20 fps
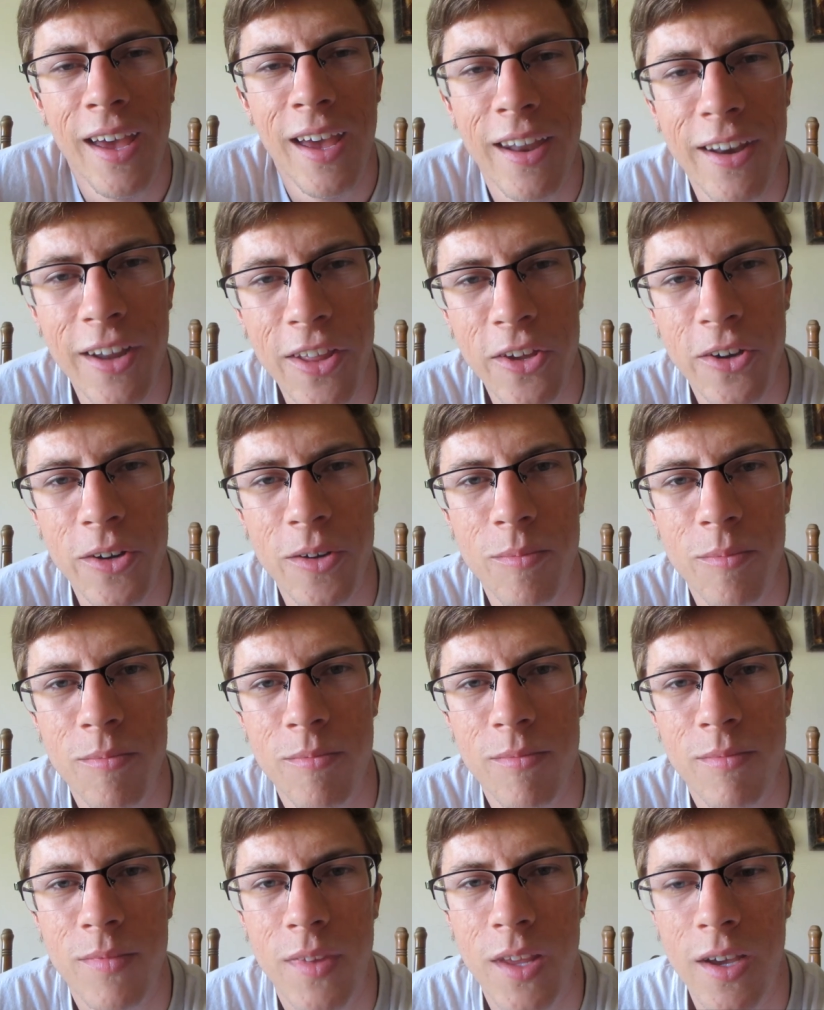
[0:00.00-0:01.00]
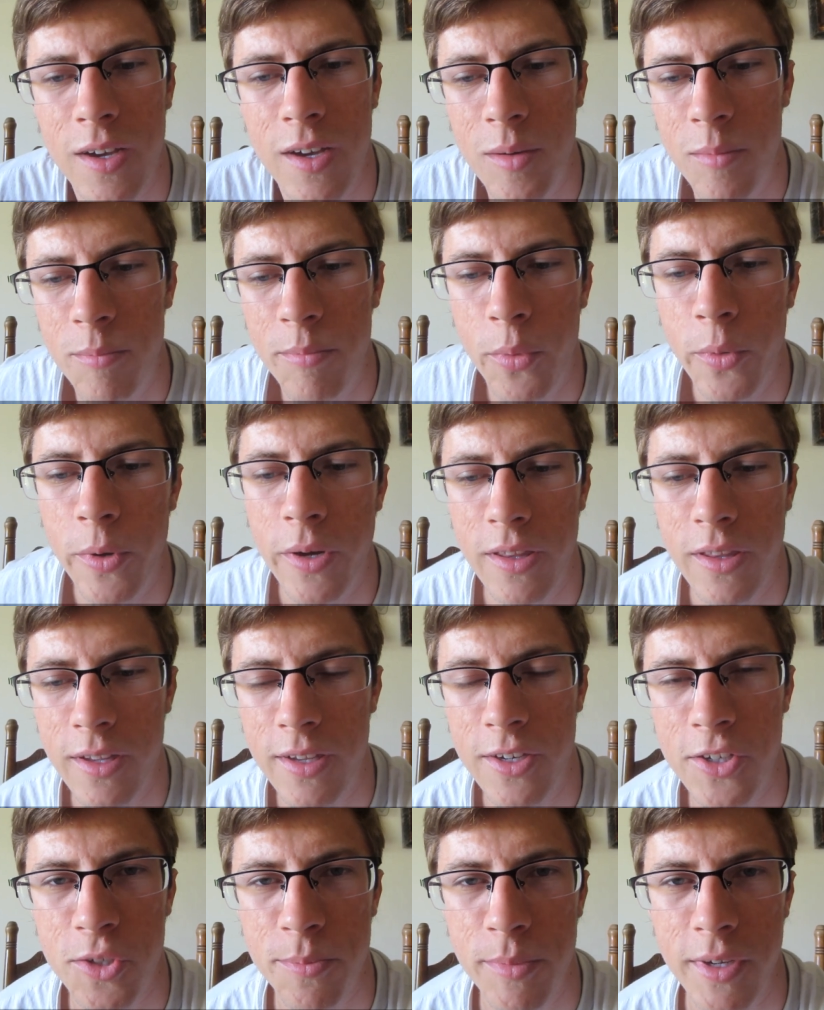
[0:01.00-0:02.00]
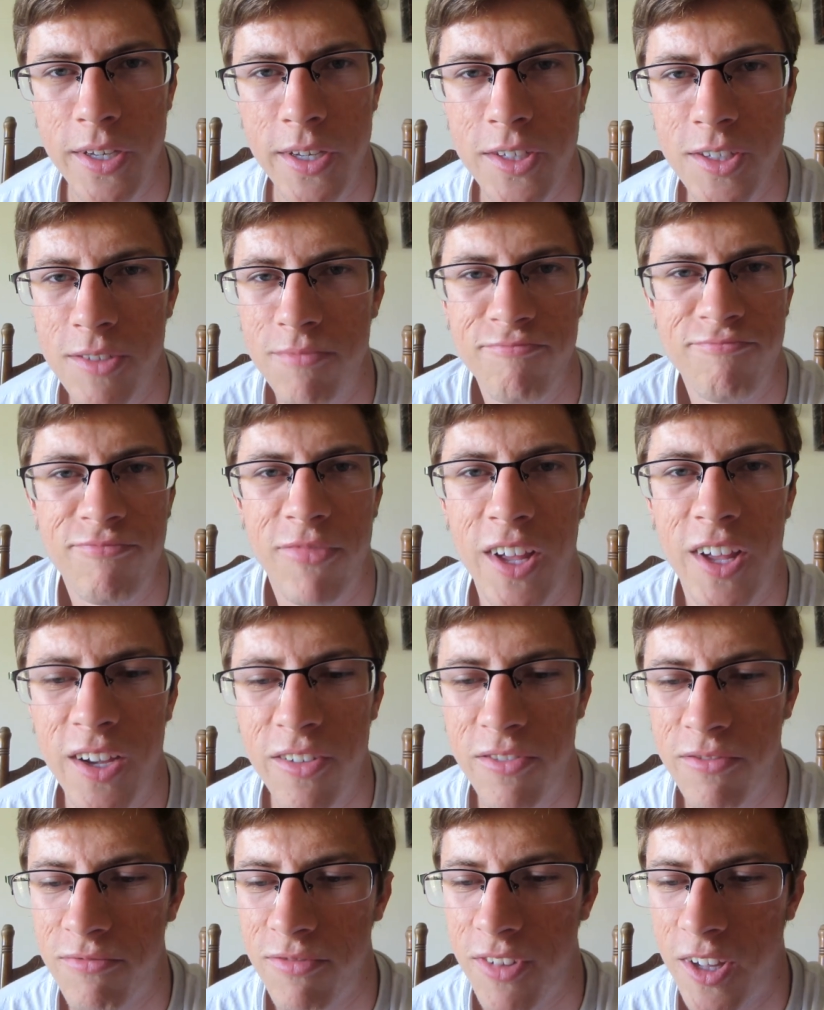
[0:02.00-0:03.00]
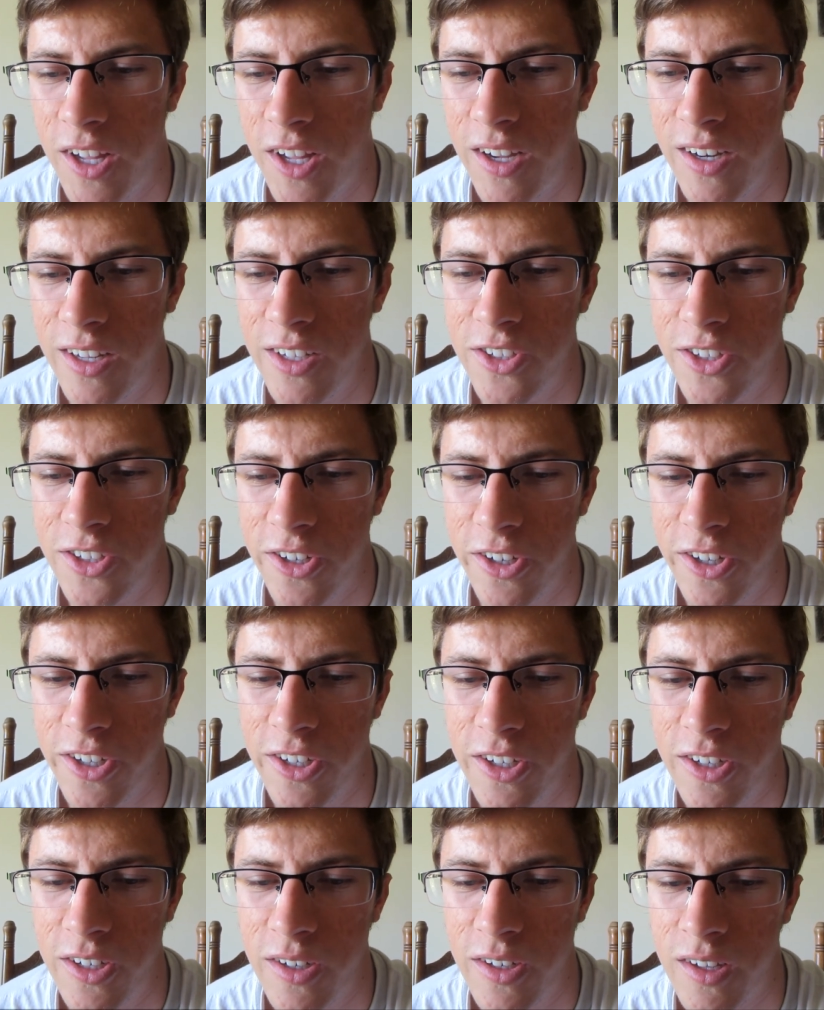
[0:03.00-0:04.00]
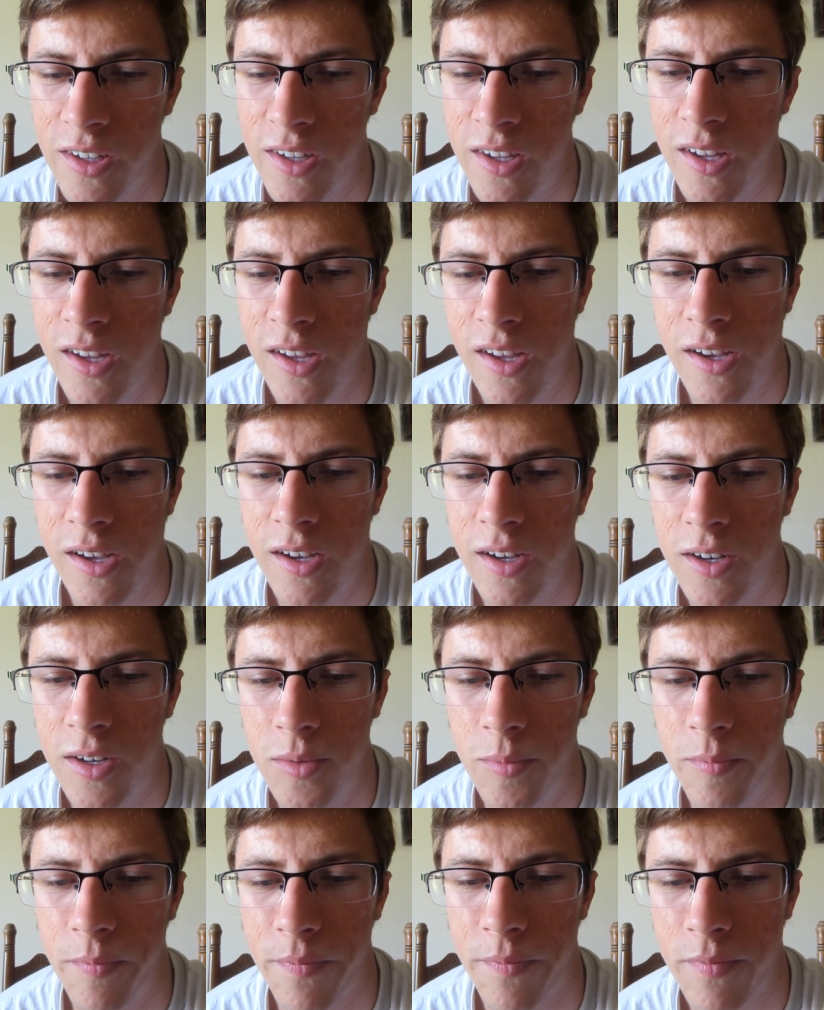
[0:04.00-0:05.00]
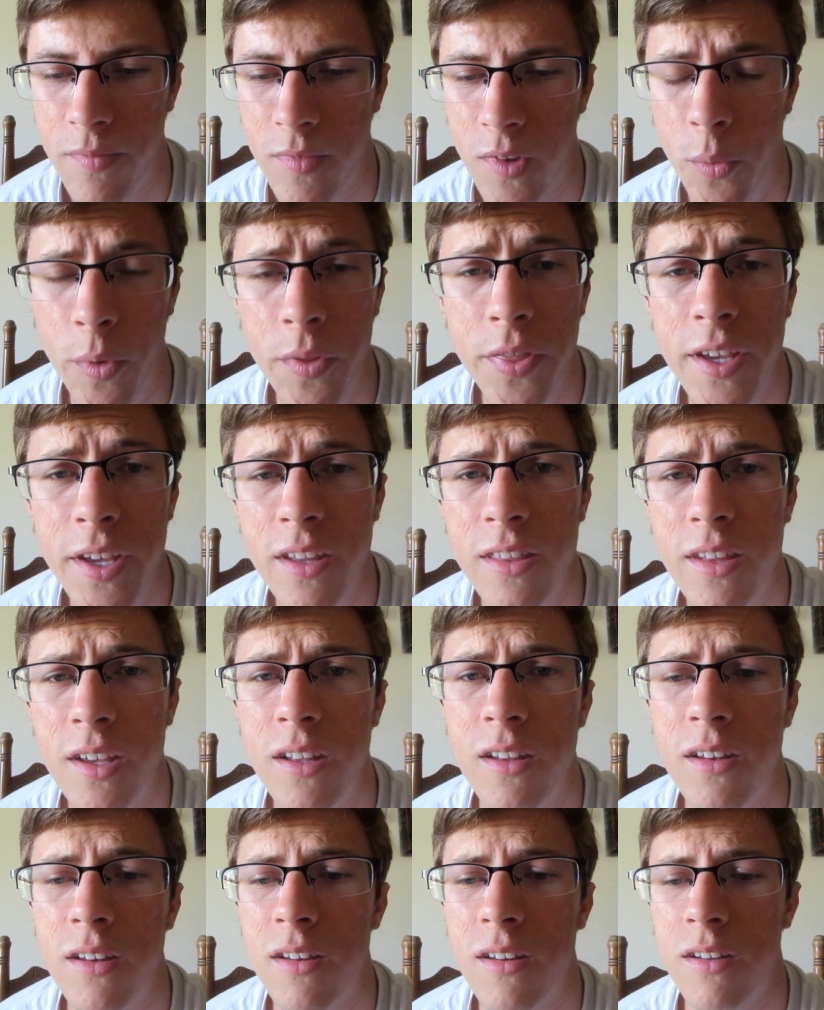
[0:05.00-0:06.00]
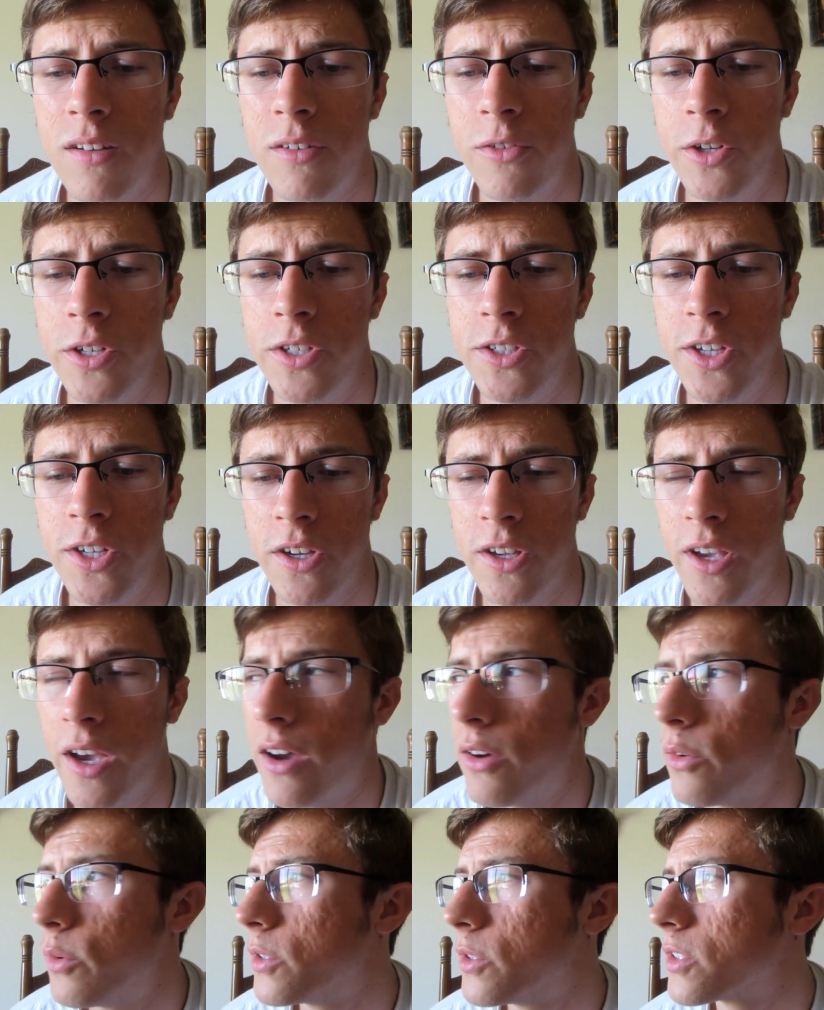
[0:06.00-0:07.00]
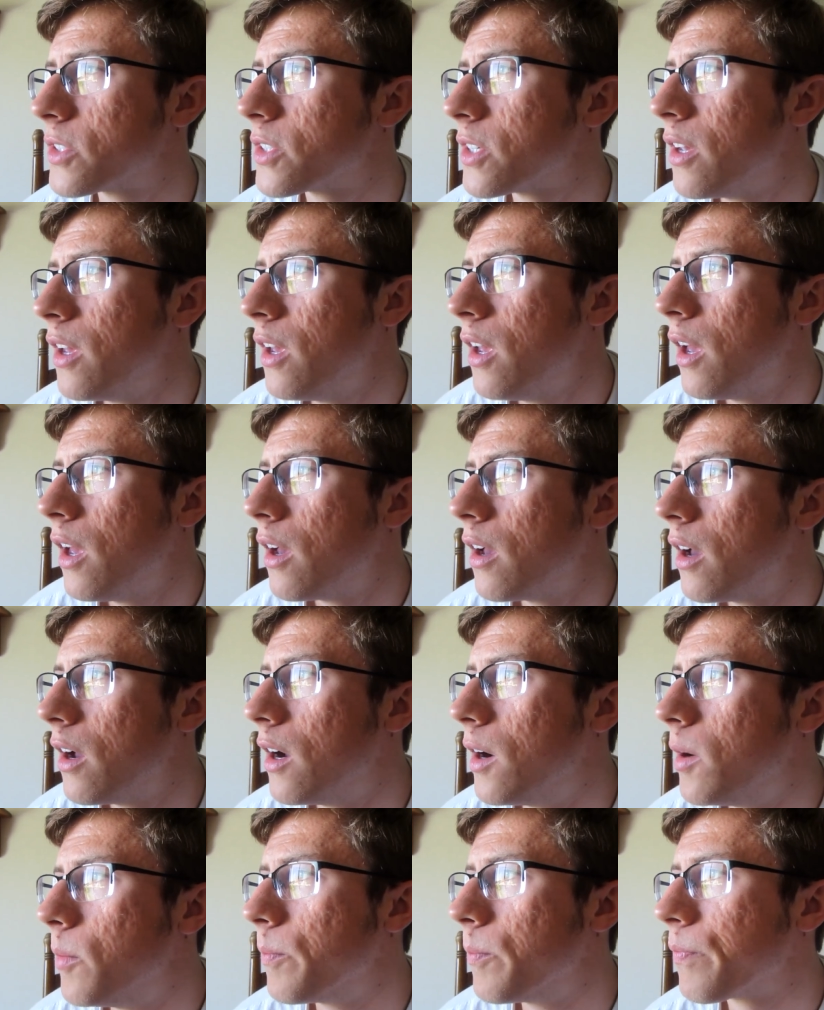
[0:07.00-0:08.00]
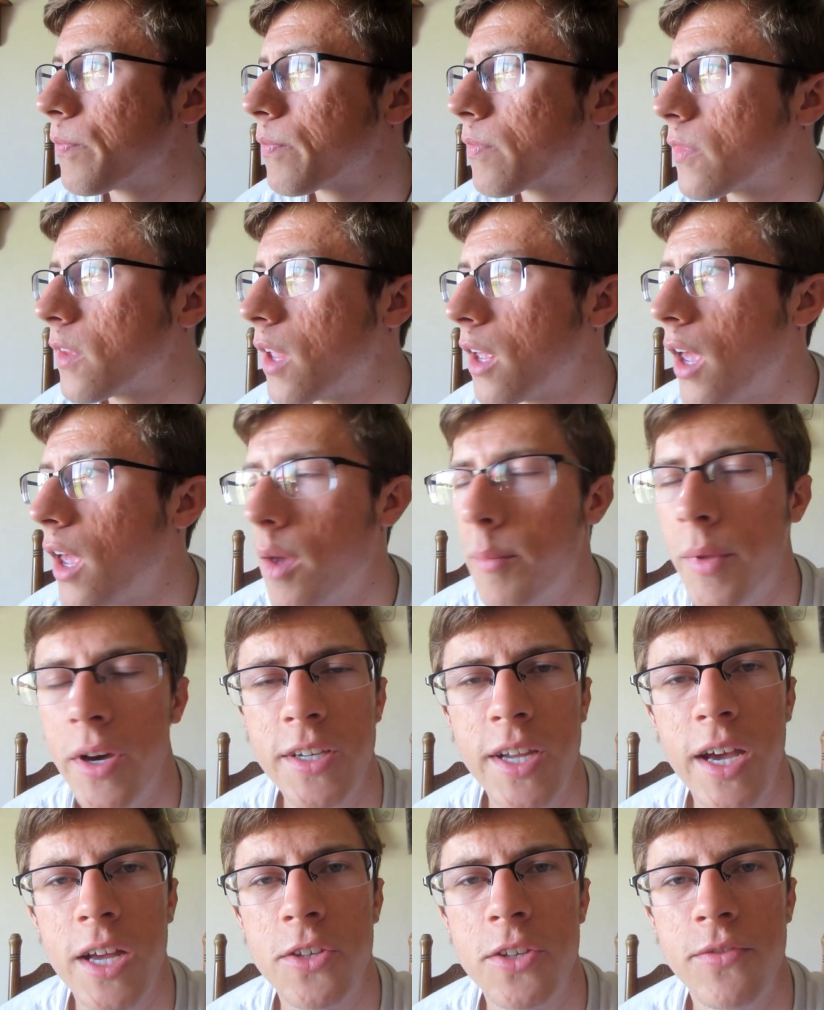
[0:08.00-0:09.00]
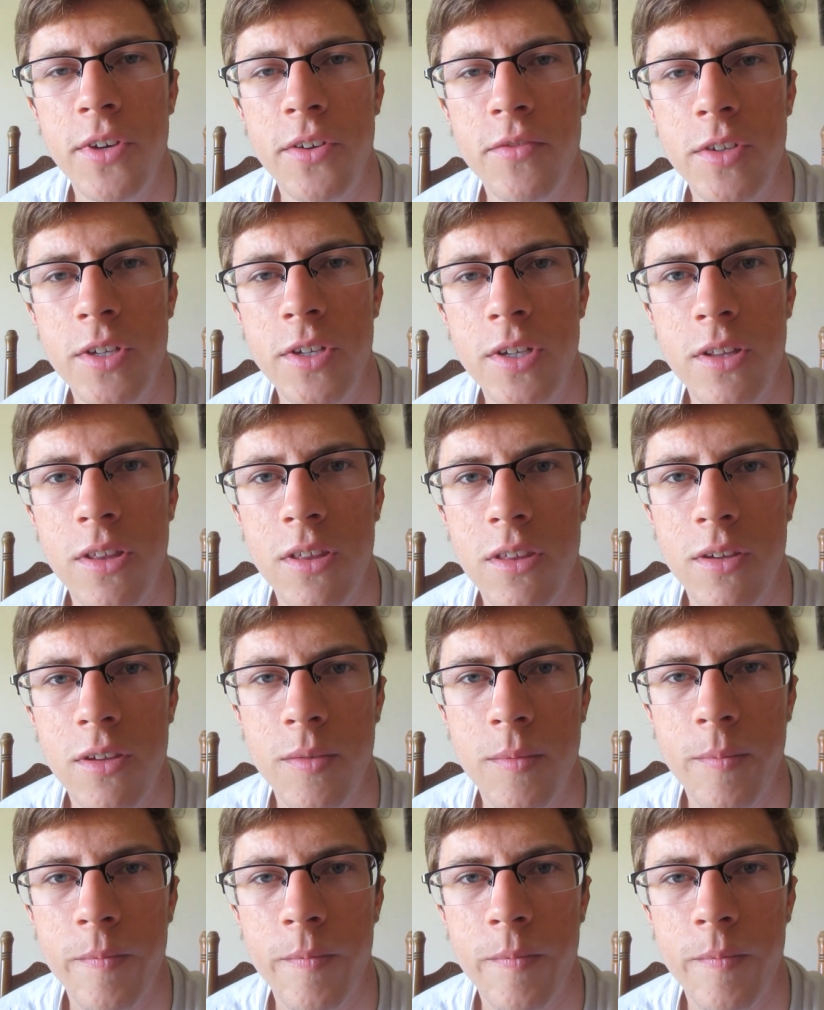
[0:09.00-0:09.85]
another point that just makes life a lot easier here. One thing that really stuck out was at my dad's 50th